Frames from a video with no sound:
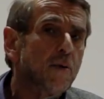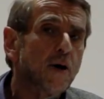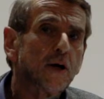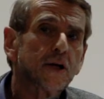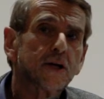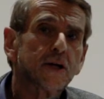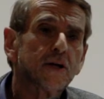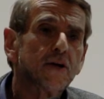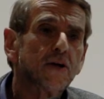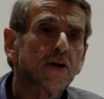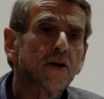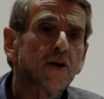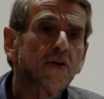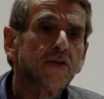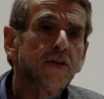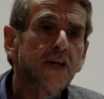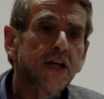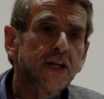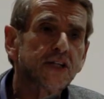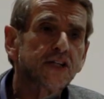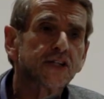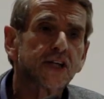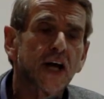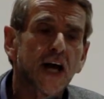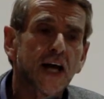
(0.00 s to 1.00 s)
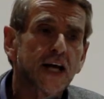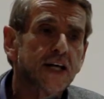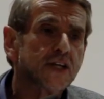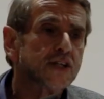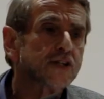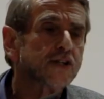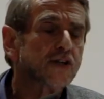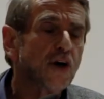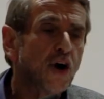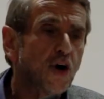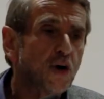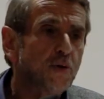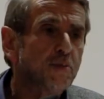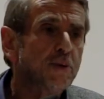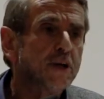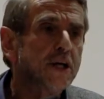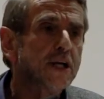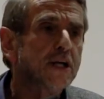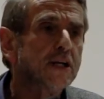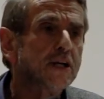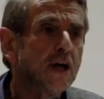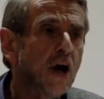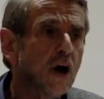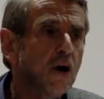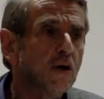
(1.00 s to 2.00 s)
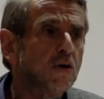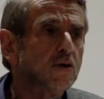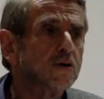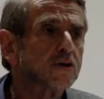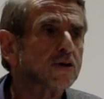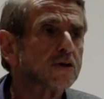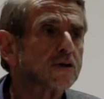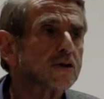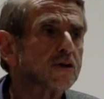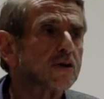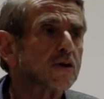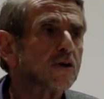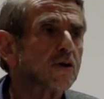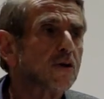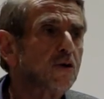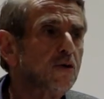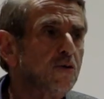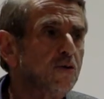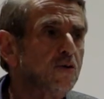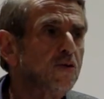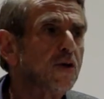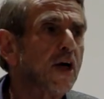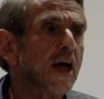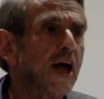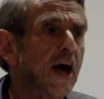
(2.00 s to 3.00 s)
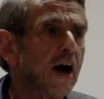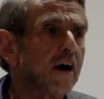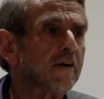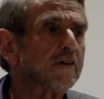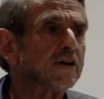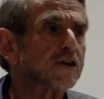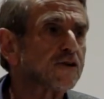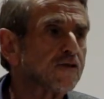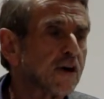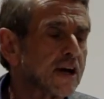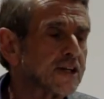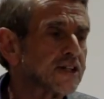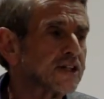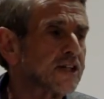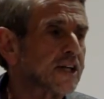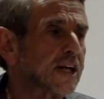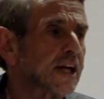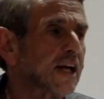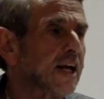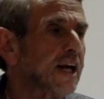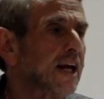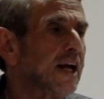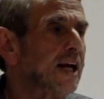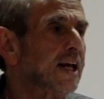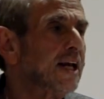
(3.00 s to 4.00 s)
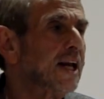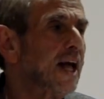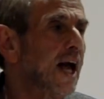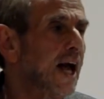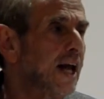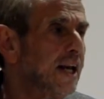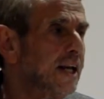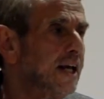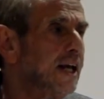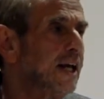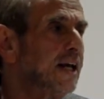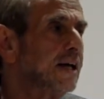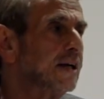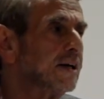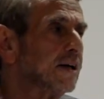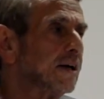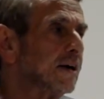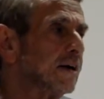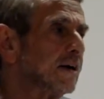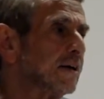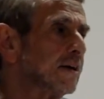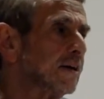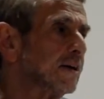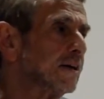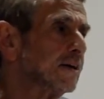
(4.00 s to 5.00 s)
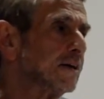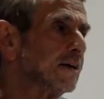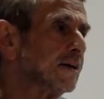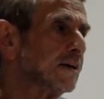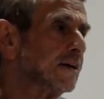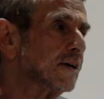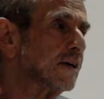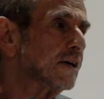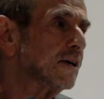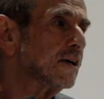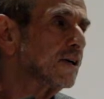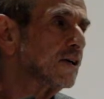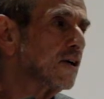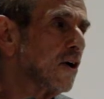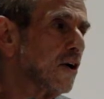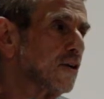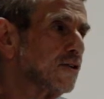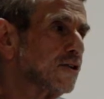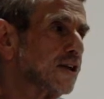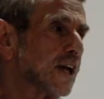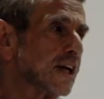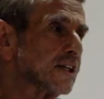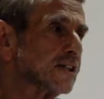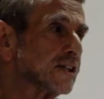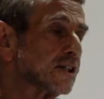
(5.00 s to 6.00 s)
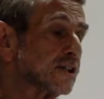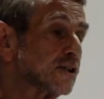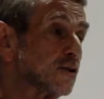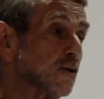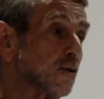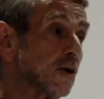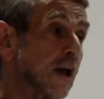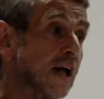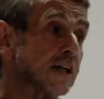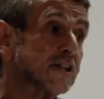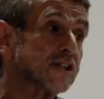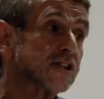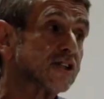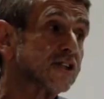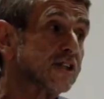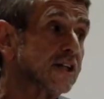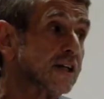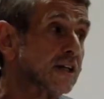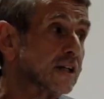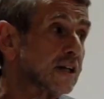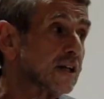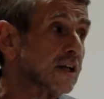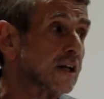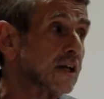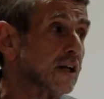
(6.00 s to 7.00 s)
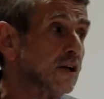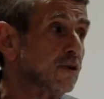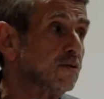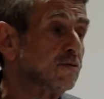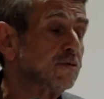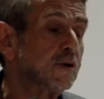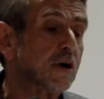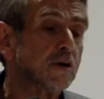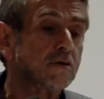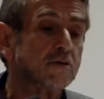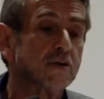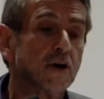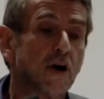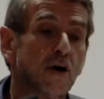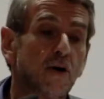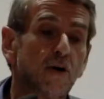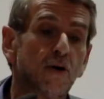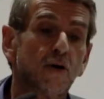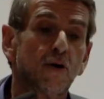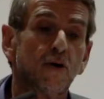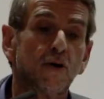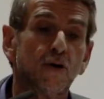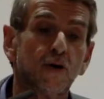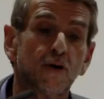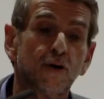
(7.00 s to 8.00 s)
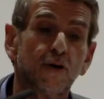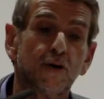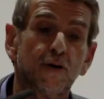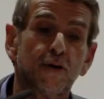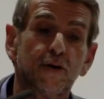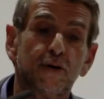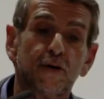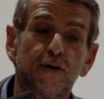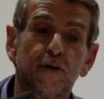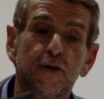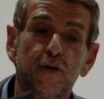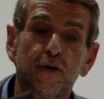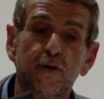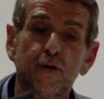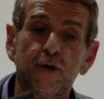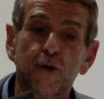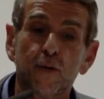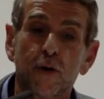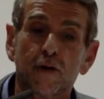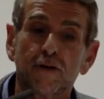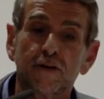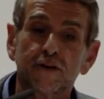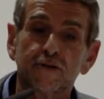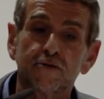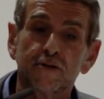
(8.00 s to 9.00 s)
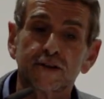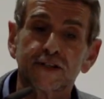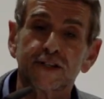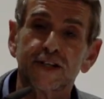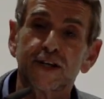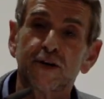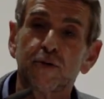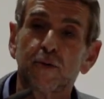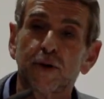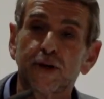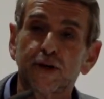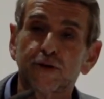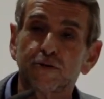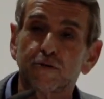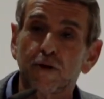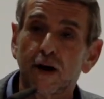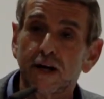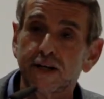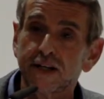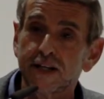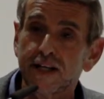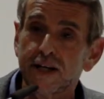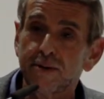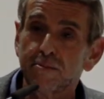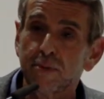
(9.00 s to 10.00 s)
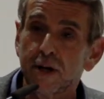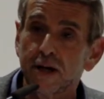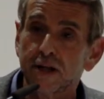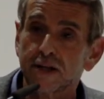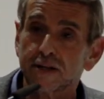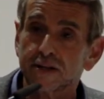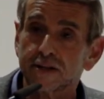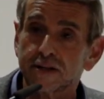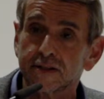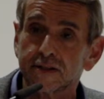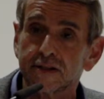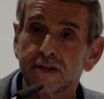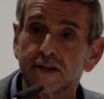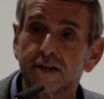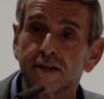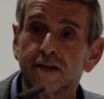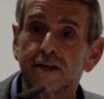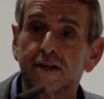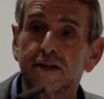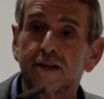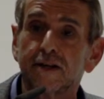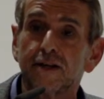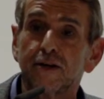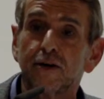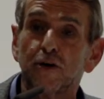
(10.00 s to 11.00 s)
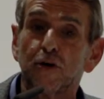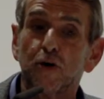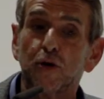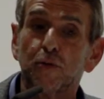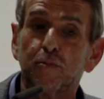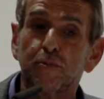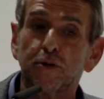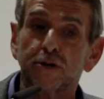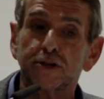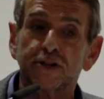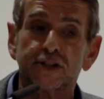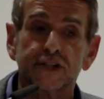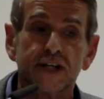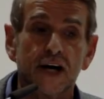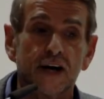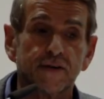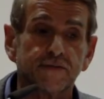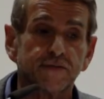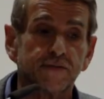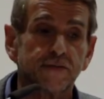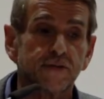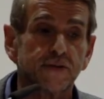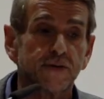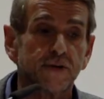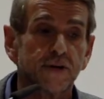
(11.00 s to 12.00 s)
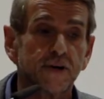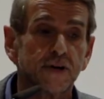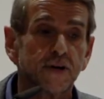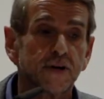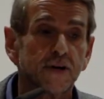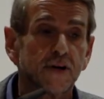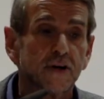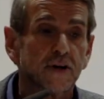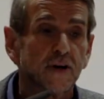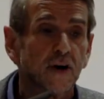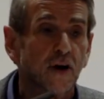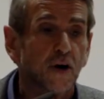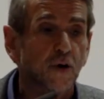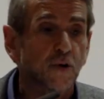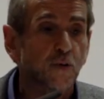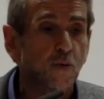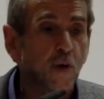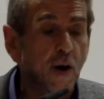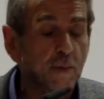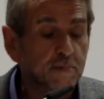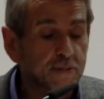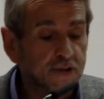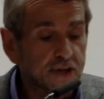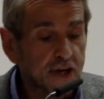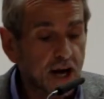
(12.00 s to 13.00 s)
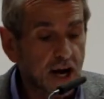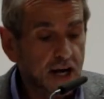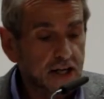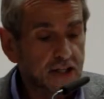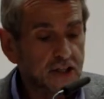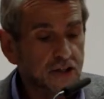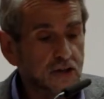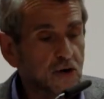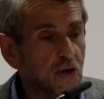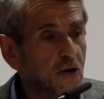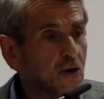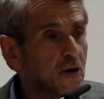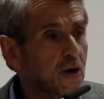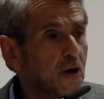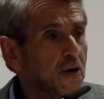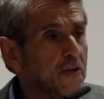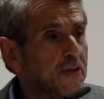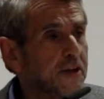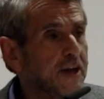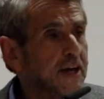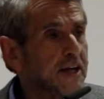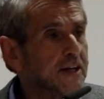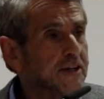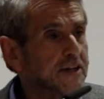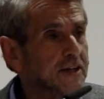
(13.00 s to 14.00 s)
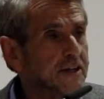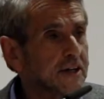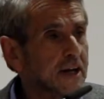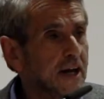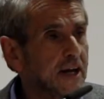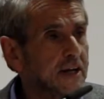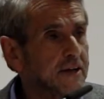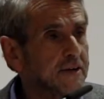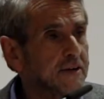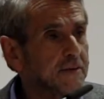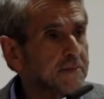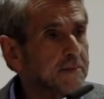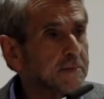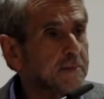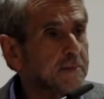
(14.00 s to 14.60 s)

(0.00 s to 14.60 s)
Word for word: But these days, nobody knows who they are addressing in any context at all, and certainly you don't know who you are addressing when you write emails or put stuff on websites or on the internet.